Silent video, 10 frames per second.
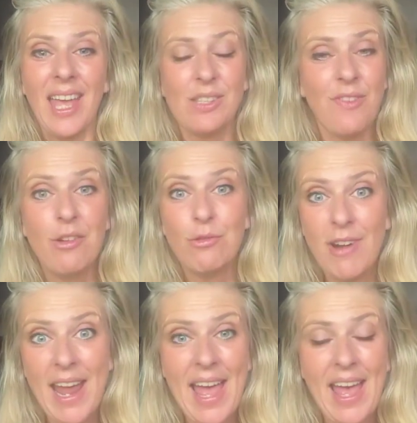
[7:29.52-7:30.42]
it's very
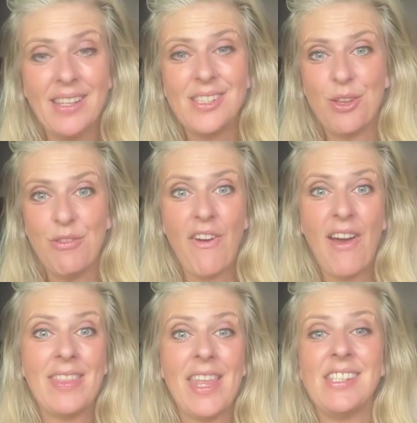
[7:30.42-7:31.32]
rare to
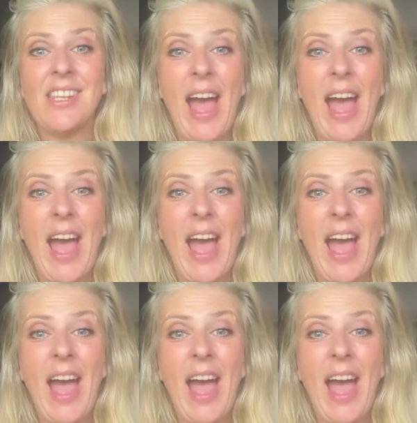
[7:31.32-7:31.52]
find this.